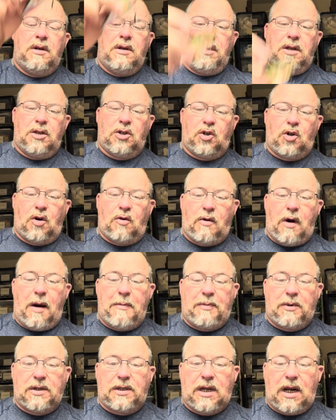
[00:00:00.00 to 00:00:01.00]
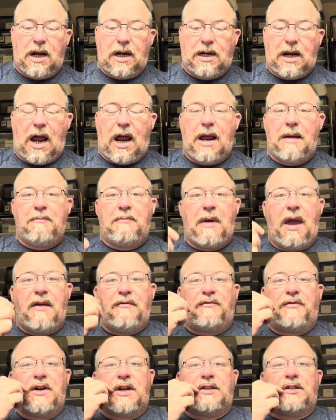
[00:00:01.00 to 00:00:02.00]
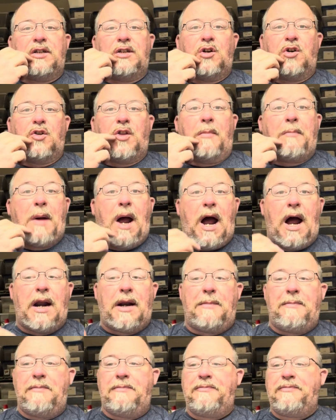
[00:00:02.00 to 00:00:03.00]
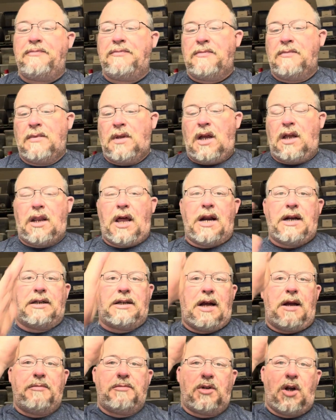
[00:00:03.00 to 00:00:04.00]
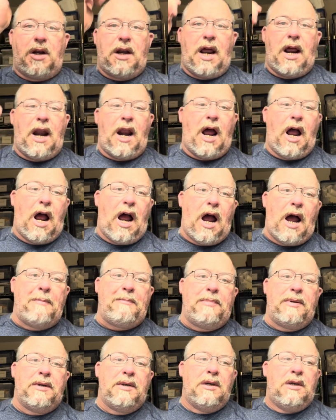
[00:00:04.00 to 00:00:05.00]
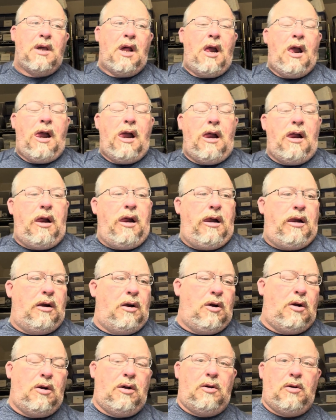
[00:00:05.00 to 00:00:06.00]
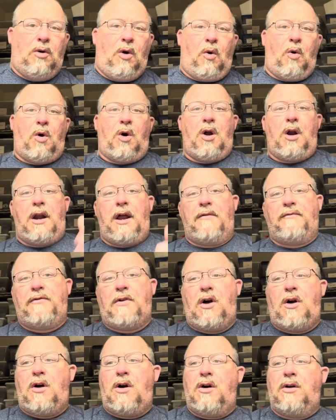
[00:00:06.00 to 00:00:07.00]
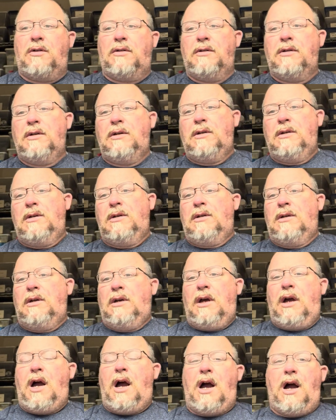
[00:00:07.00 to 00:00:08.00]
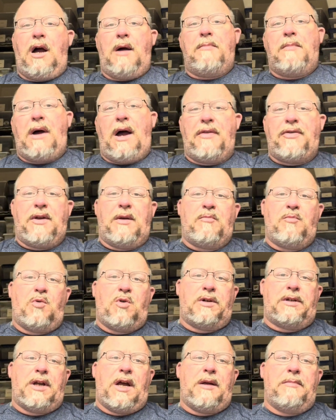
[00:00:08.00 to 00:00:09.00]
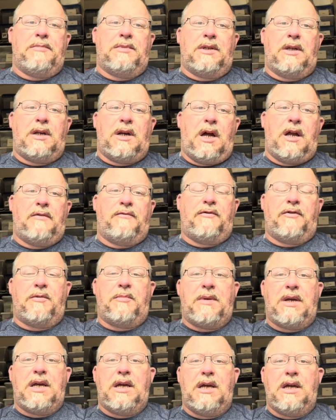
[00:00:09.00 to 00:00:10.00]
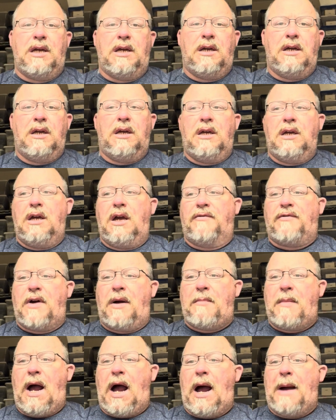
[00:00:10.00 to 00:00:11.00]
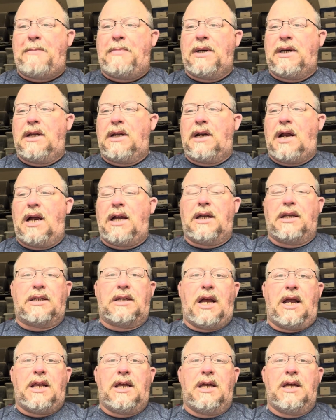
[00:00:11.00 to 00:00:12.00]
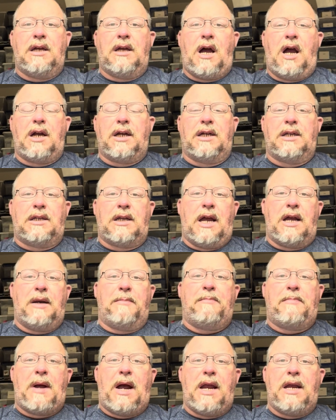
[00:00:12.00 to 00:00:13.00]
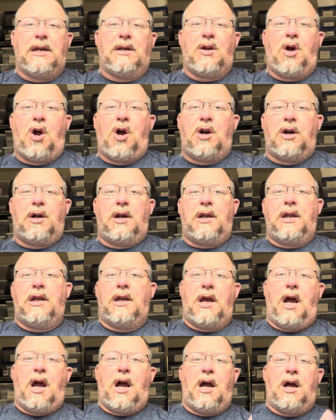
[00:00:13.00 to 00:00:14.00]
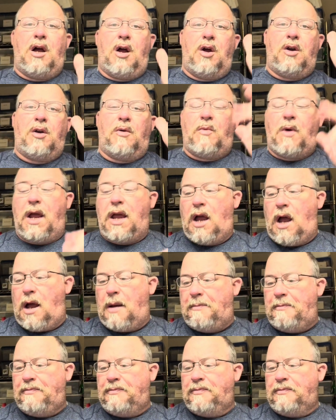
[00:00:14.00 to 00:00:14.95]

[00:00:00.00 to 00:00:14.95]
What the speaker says: It's going to represent a dying bait fish near the bottom. A lot of times on that hop or on that fall. I think more times than none for me, if I'm hopping it, I get that hit. I get that bite on the way up.